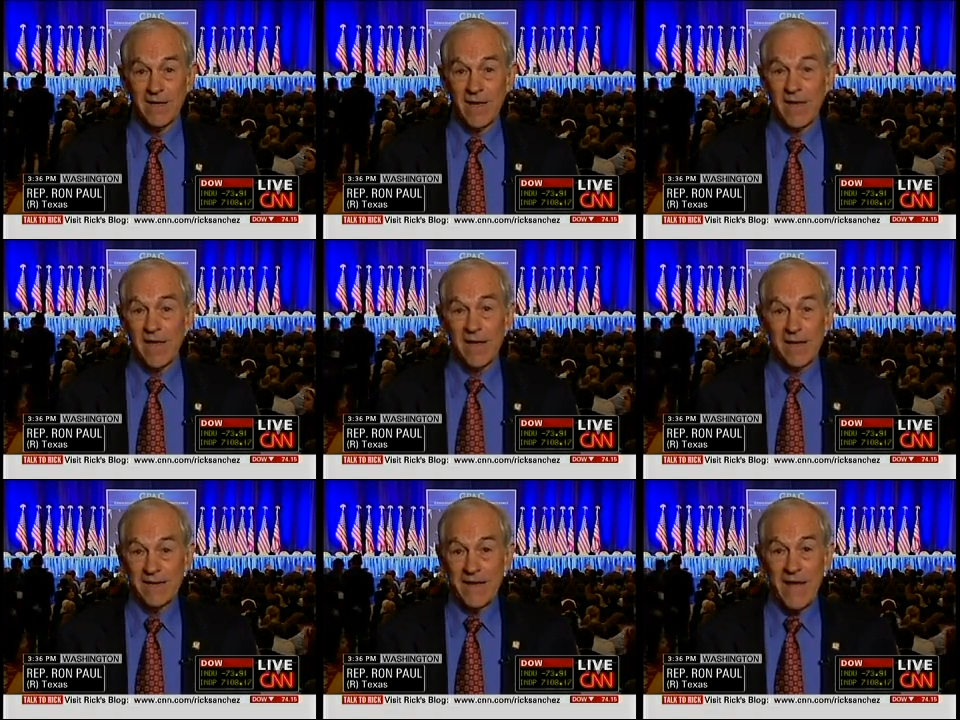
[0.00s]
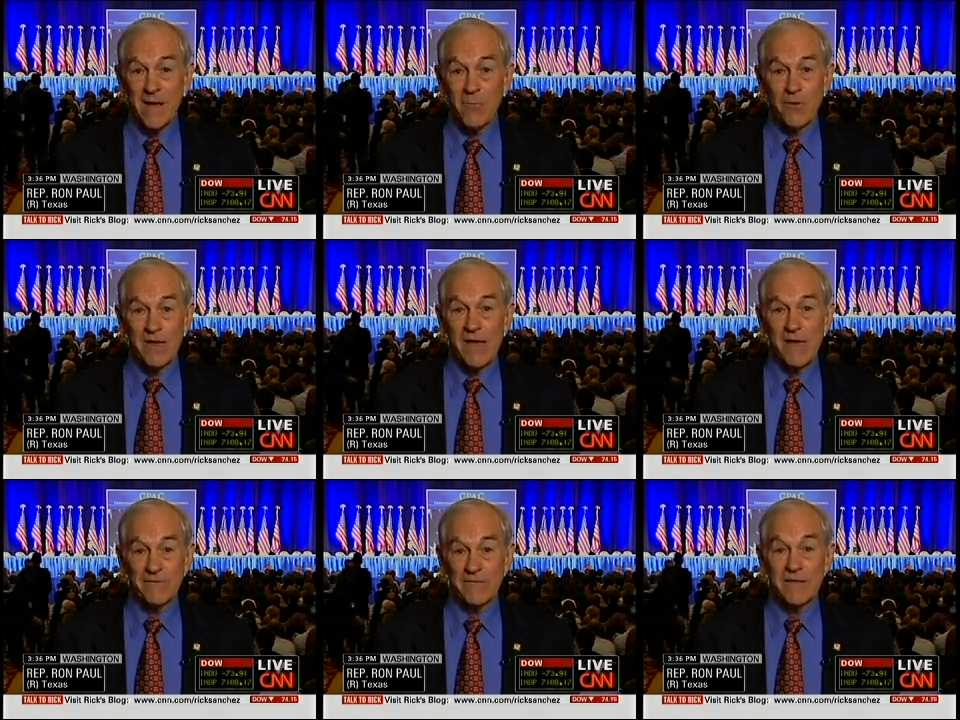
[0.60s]
And now we
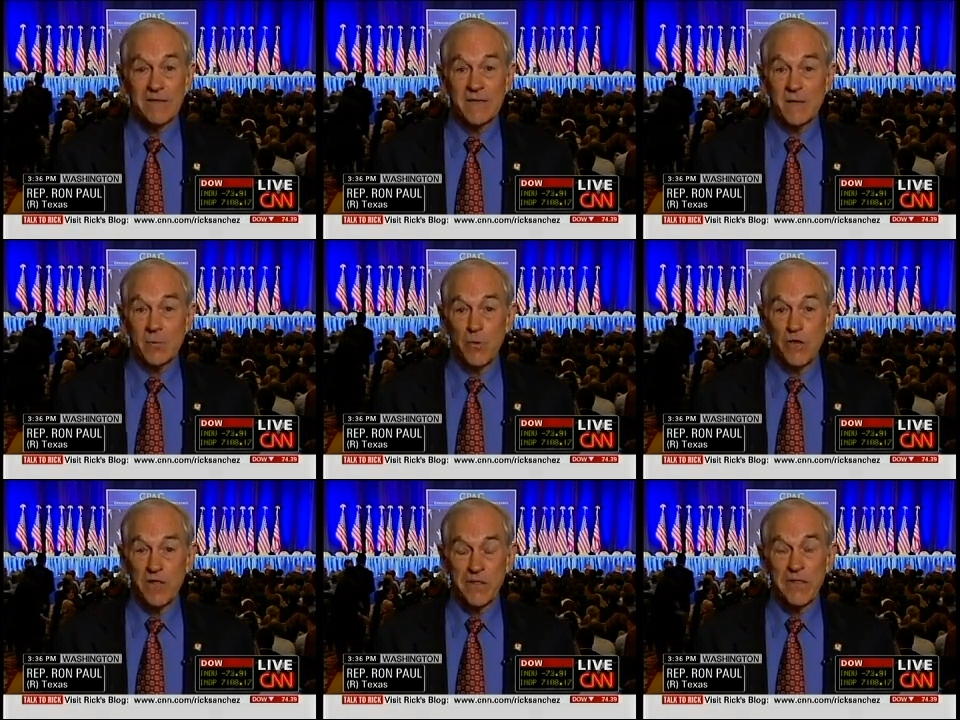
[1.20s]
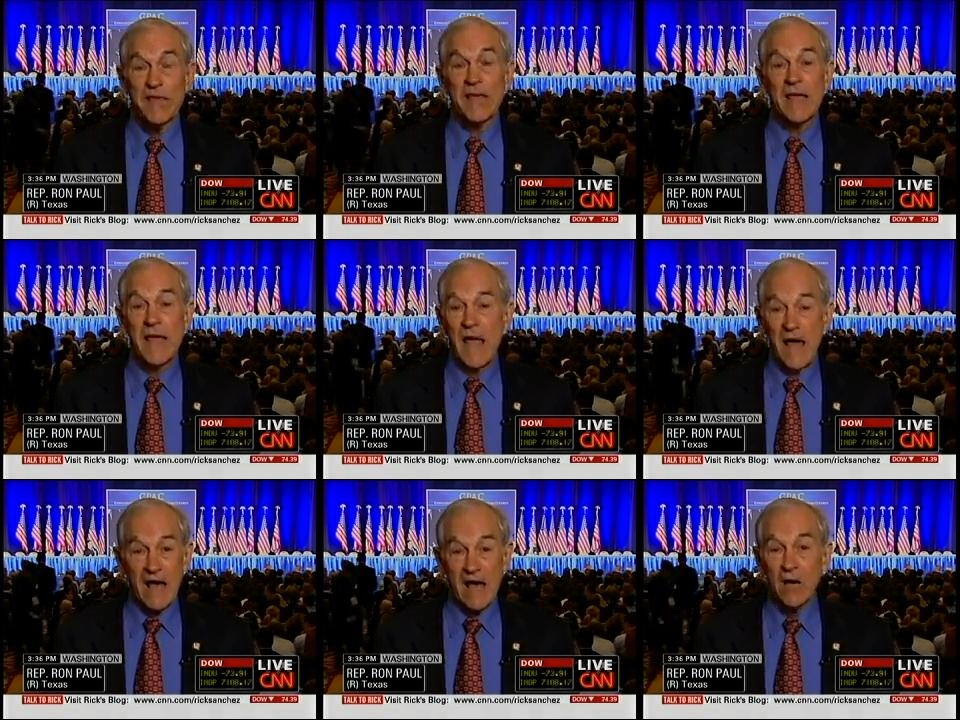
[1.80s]
have to deal with the
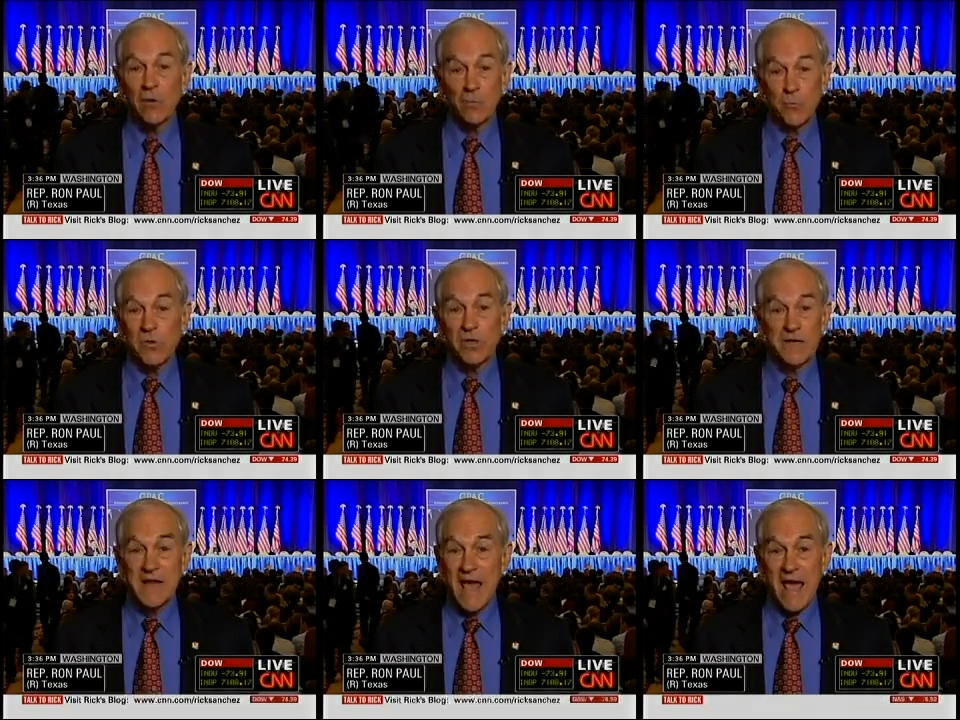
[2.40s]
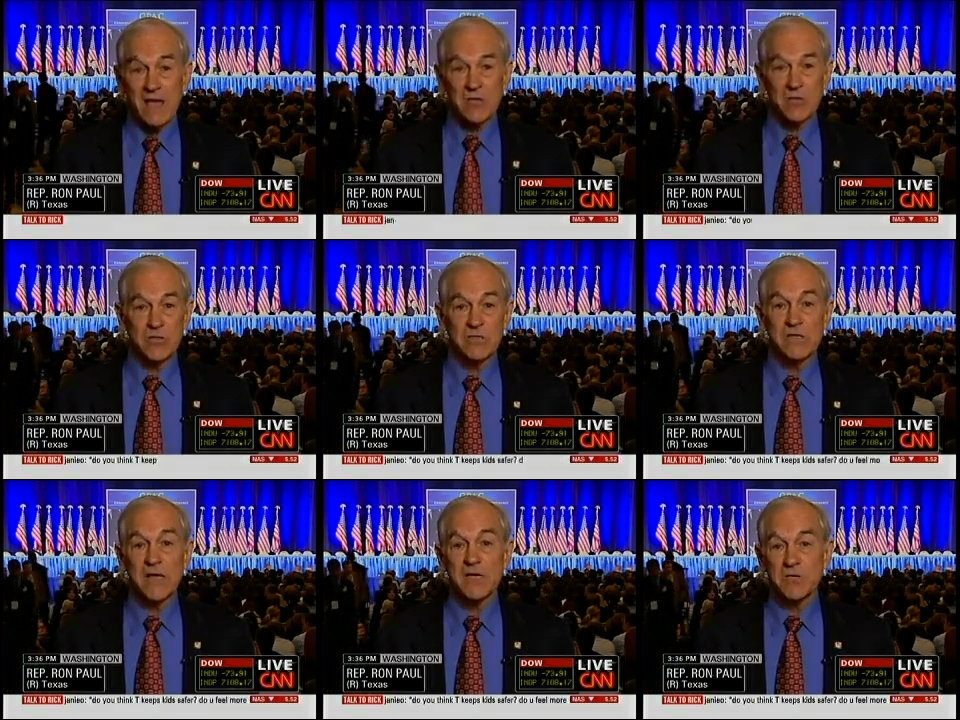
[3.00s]
outward
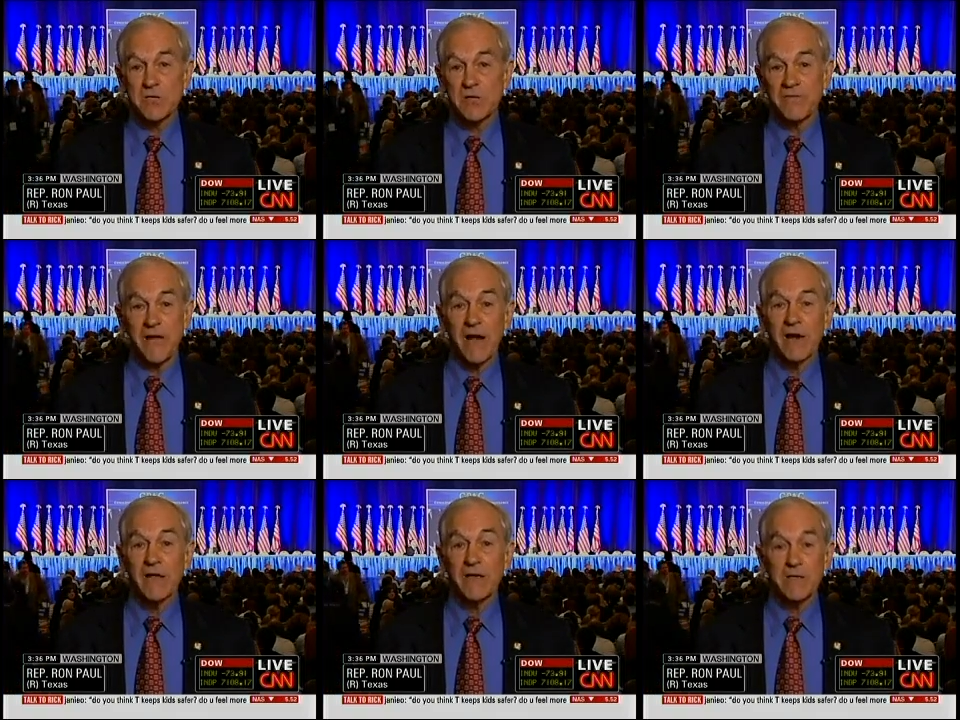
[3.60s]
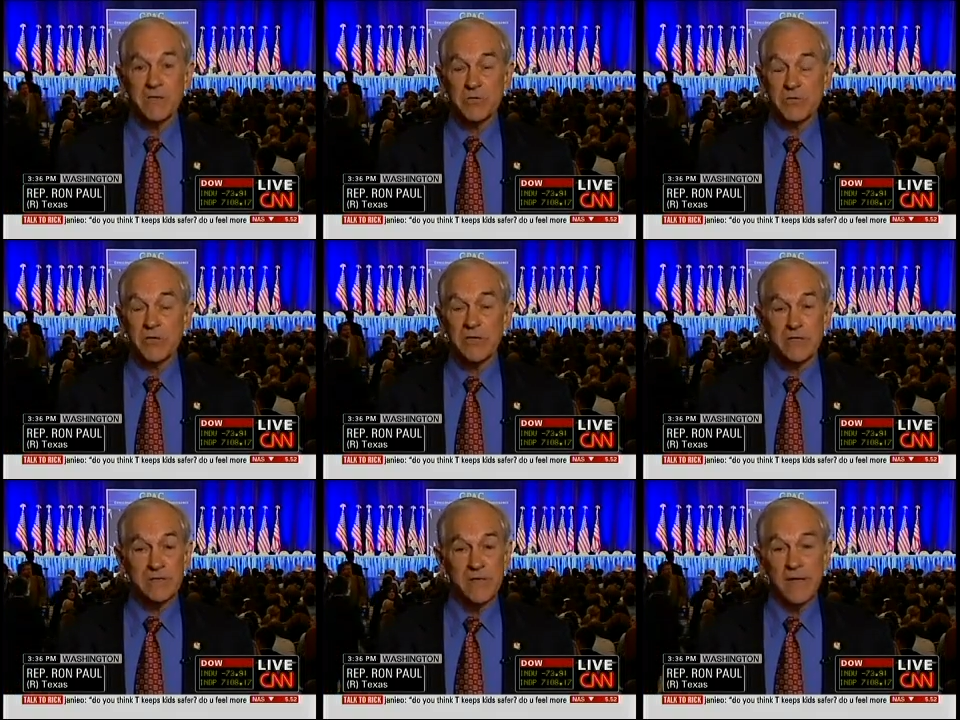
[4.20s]
nationalization of our
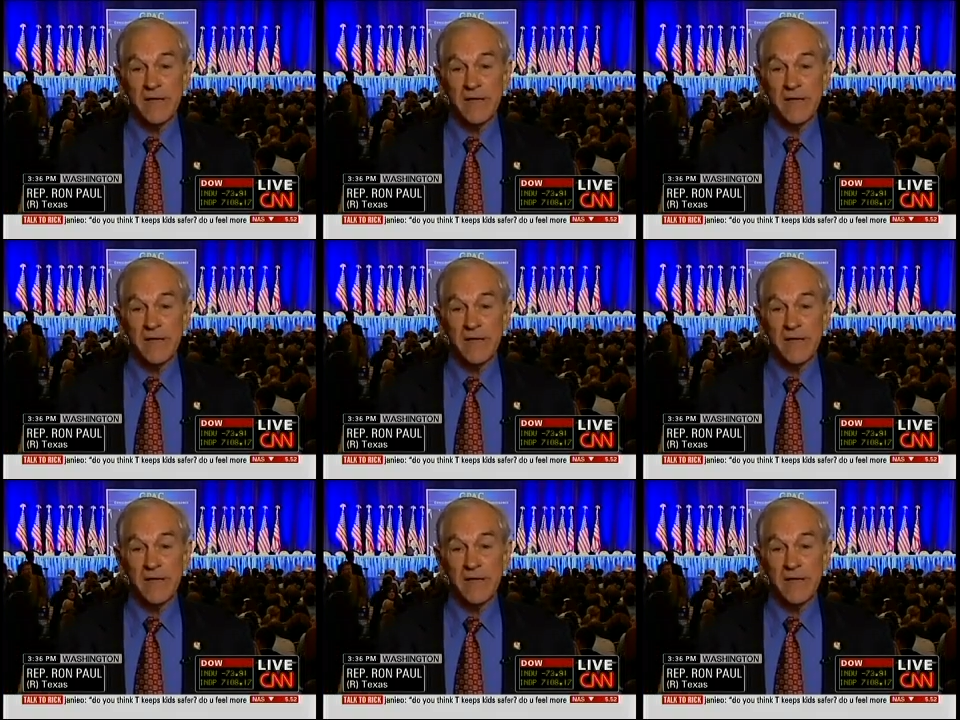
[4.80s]
industries